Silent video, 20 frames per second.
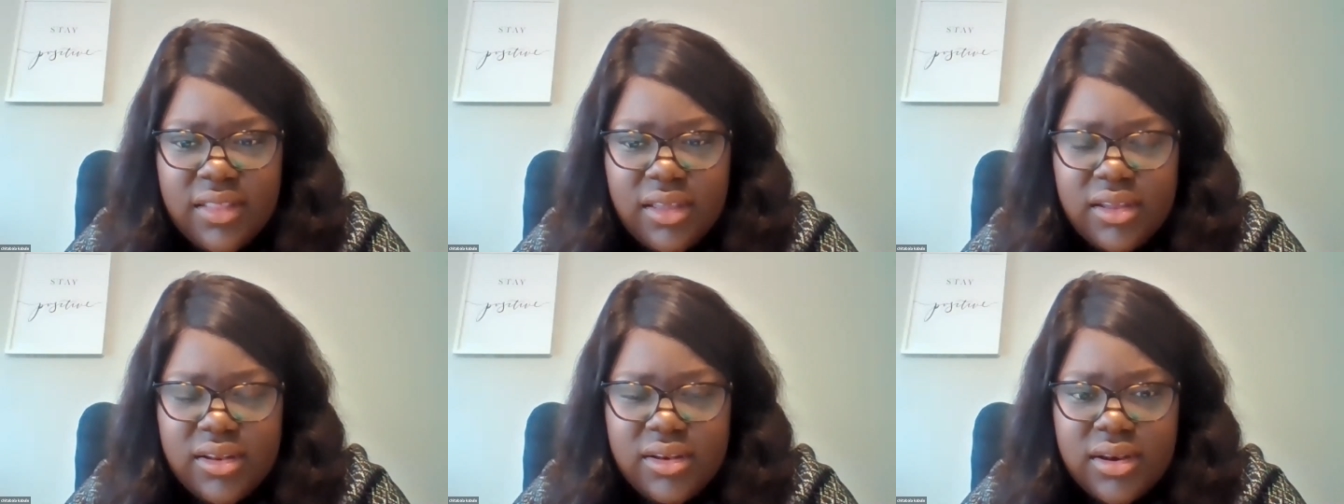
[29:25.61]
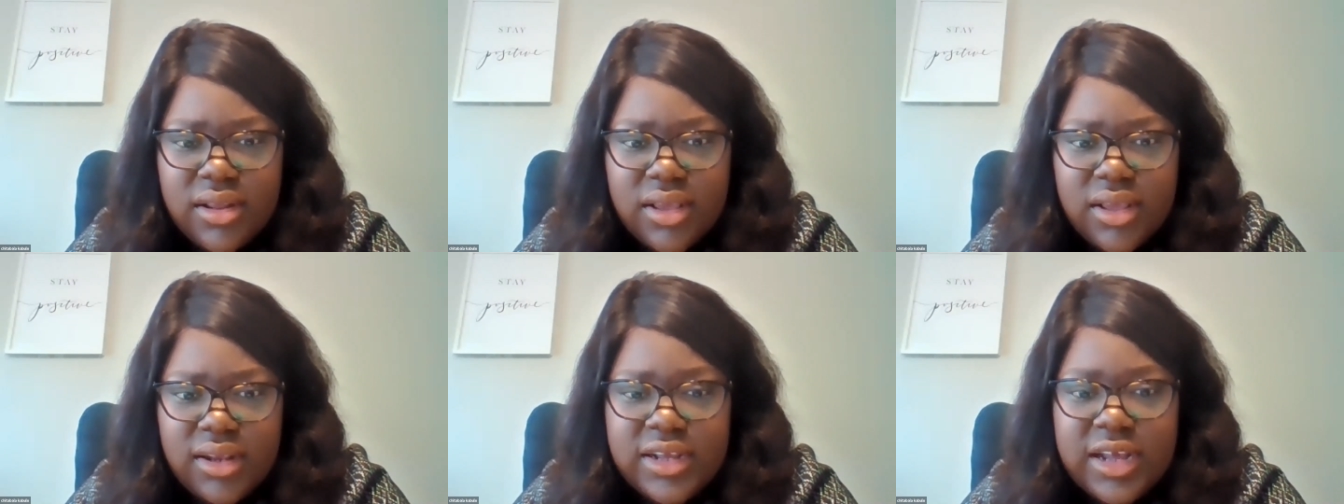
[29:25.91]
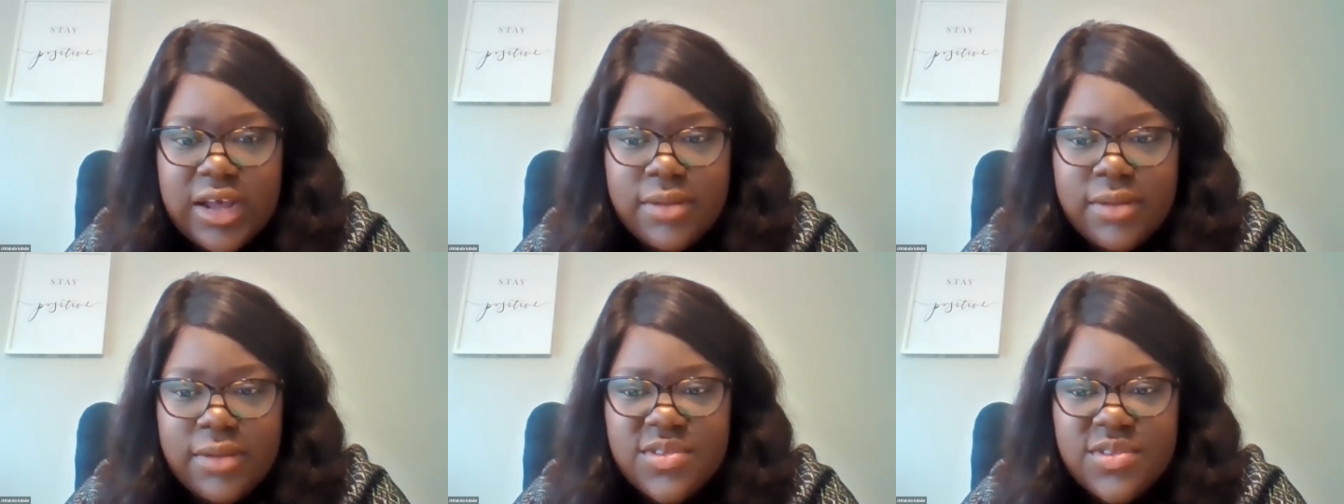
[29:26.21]
it
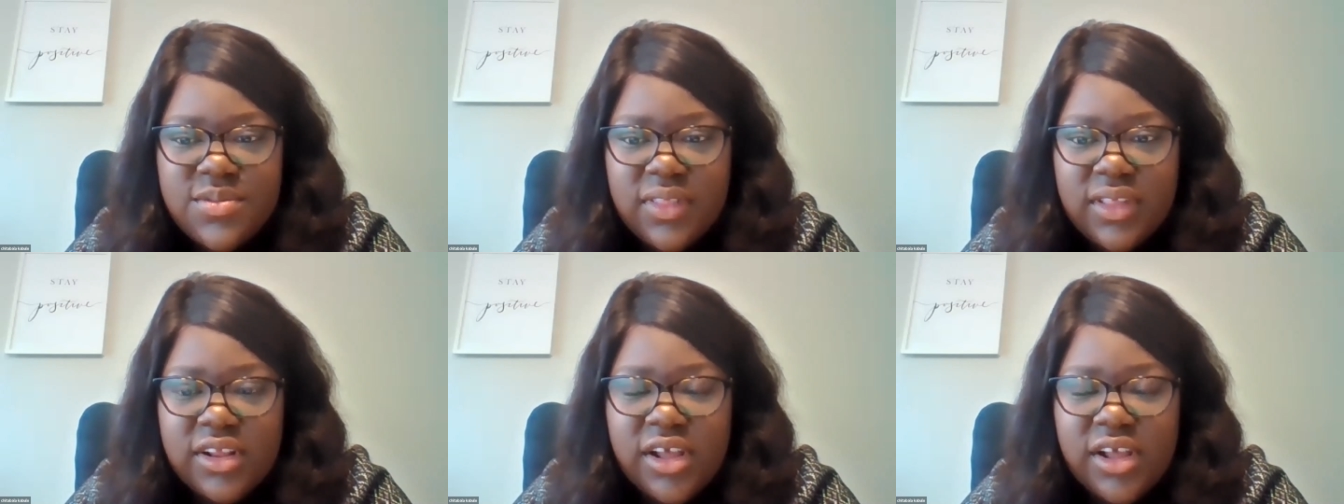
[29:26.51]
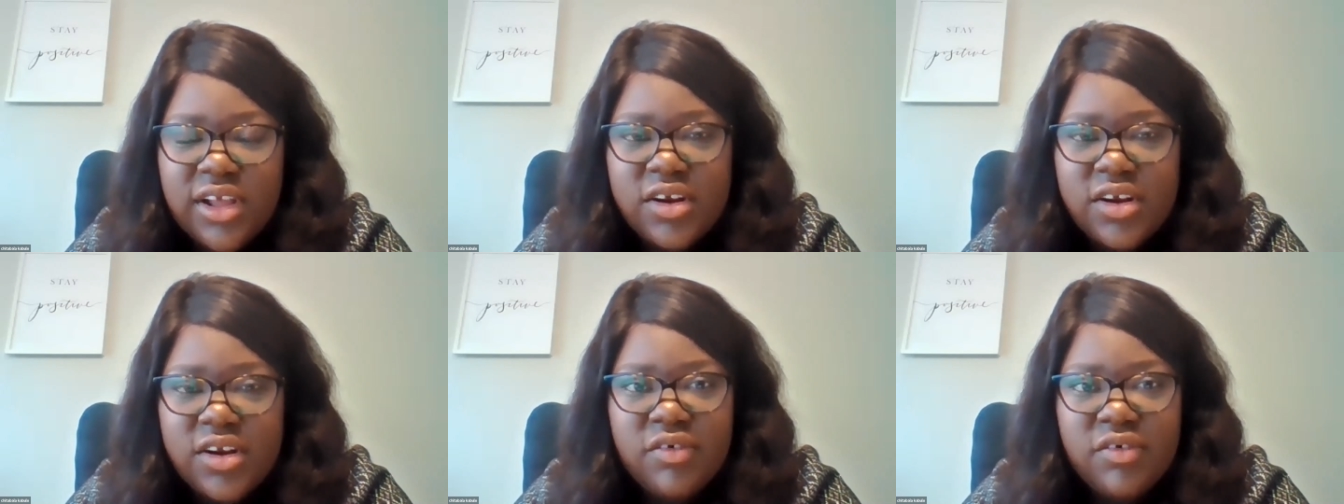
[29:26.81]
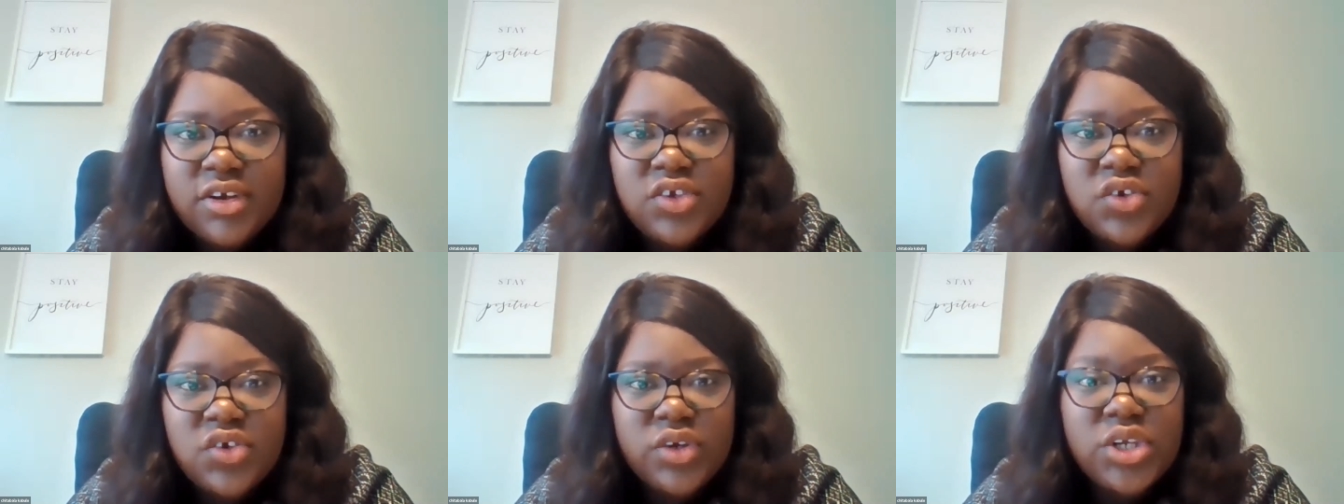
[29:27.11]
comes with a lot of
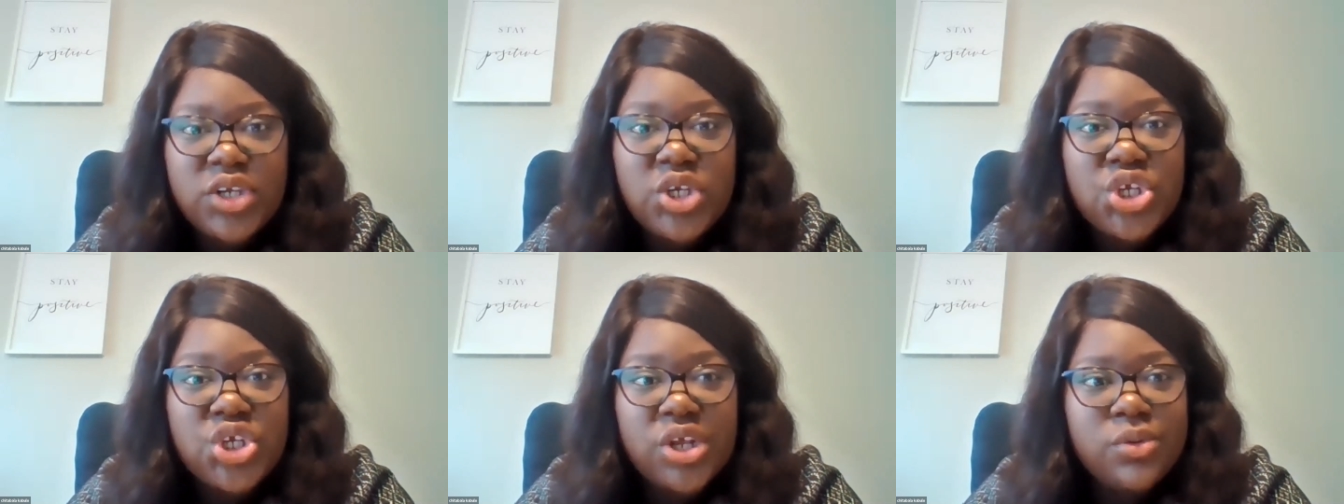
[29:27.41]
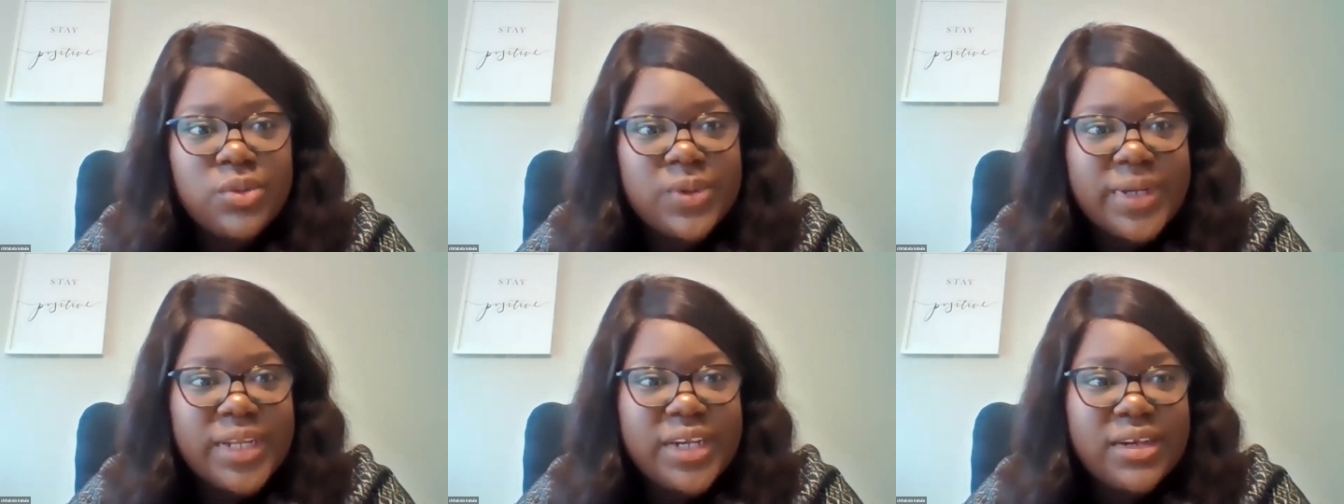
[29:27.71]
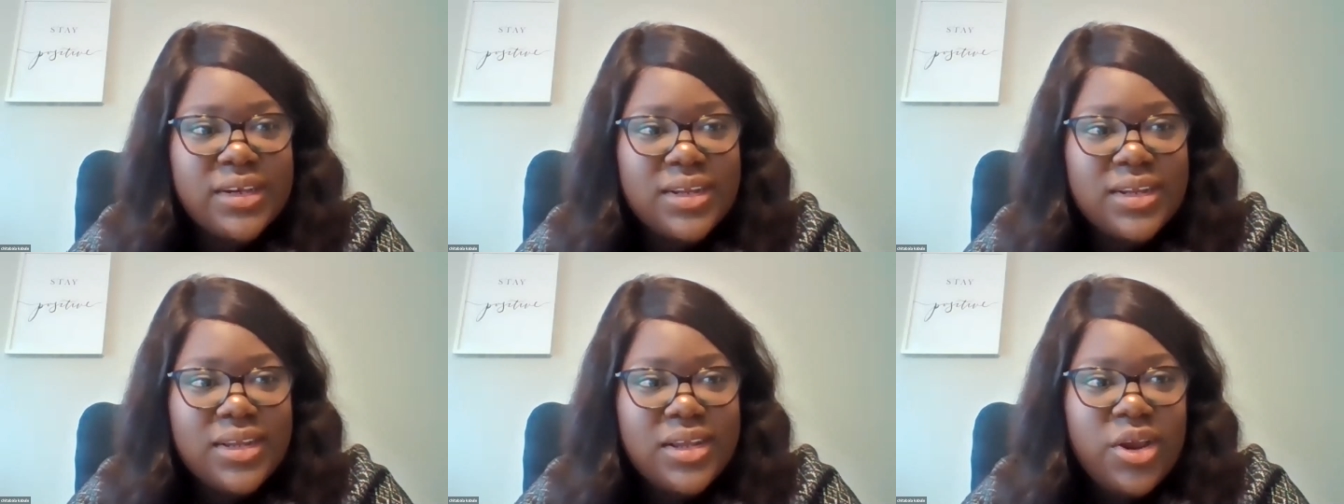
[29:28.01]
frustration
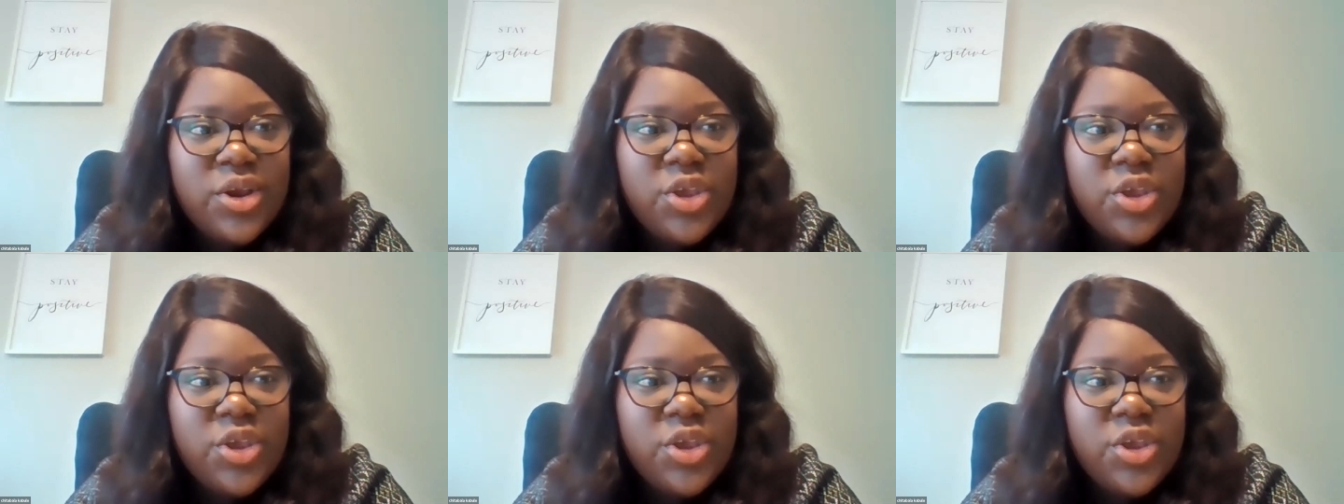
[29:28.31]
when